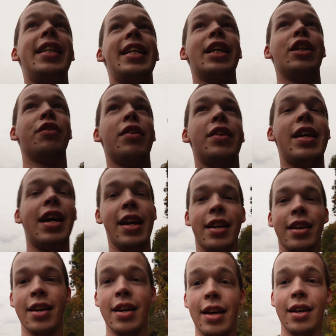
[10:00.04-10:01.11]
the end of the day,
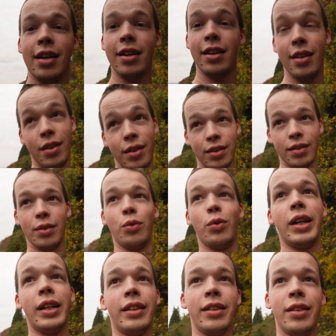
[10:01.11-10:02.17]

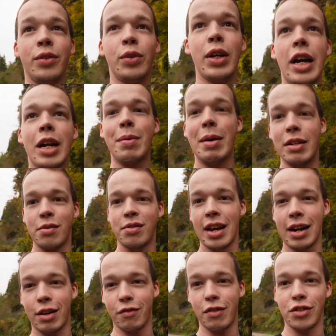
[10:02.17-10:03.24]
well, we gotta make some
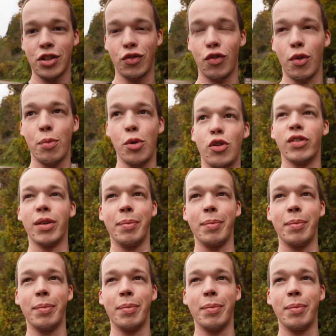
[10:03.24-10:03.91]
sacrifices for beautiful